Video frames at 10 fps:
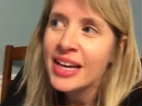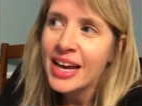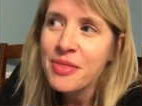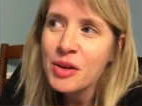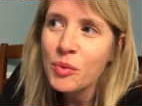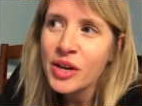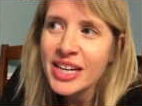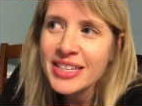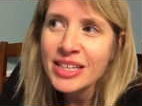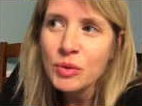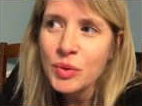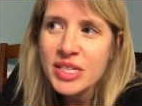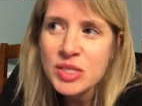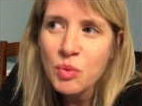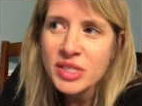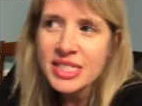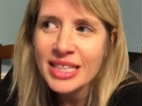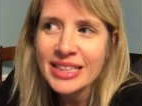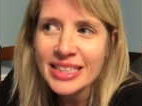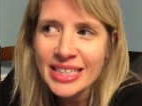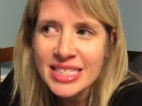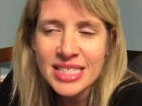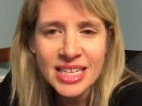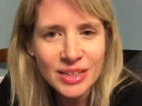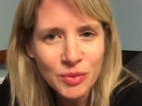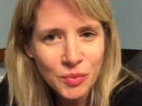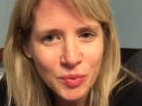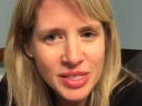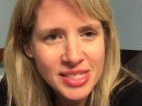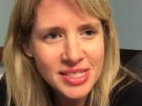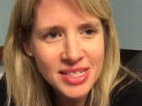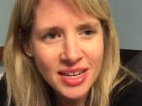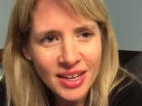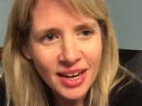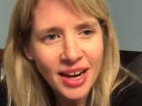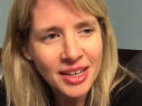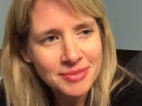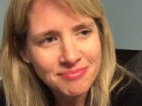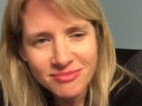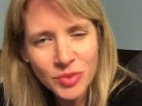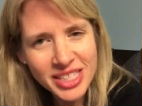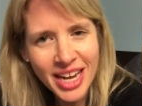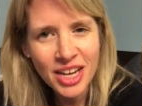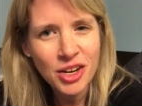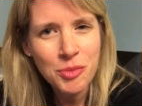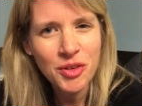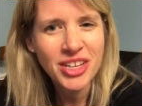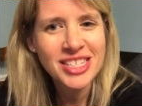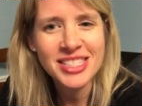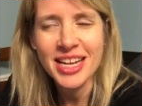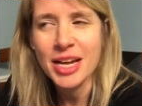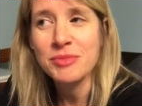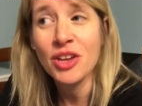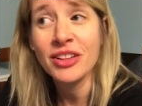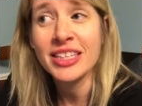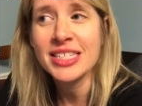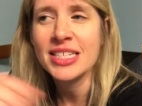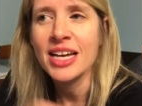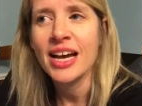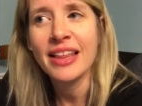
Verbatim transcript: And then what I did was once the list was um, once I had a number of kids' names on the list,